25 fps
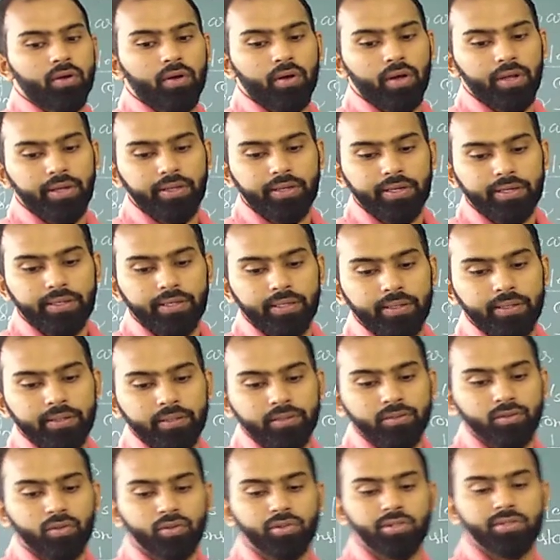Are you
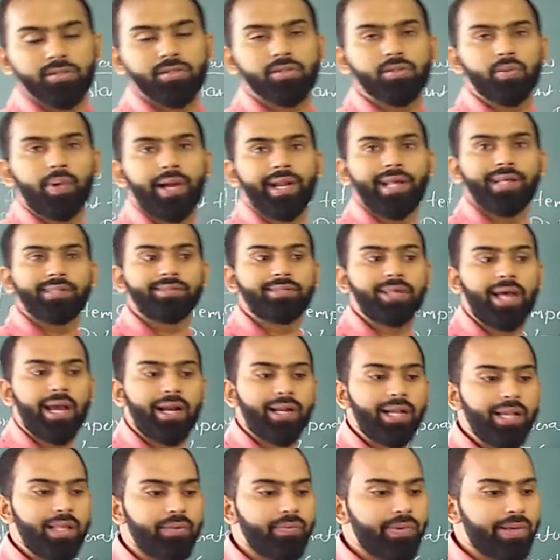getting? So this is what
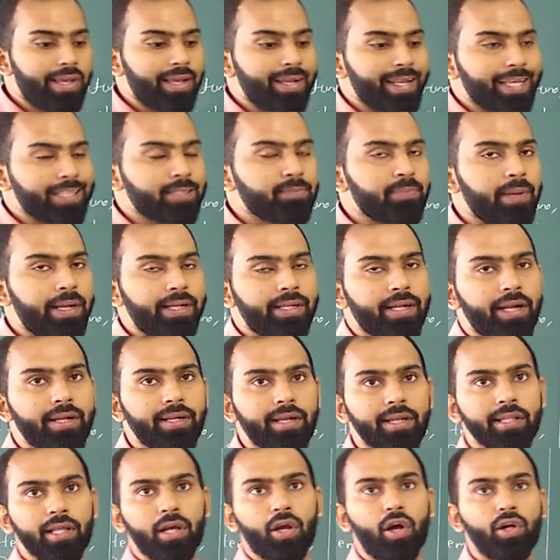exactly we can expect
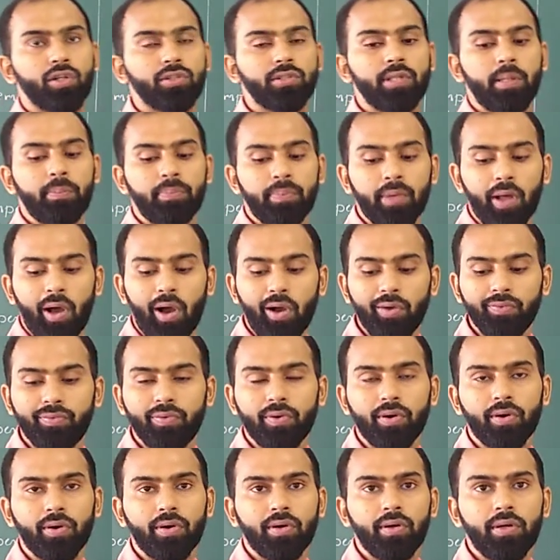under the concept
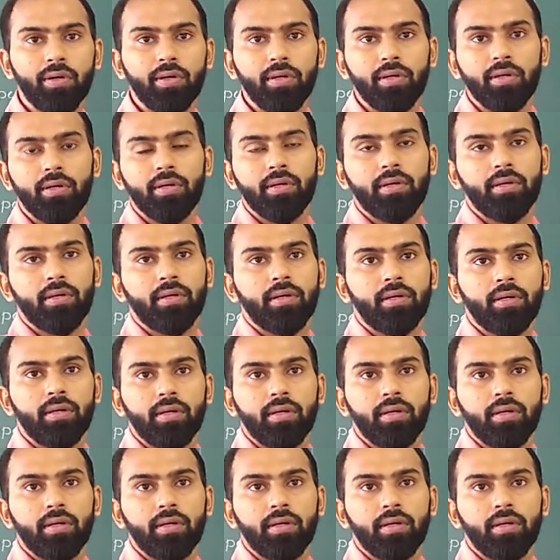of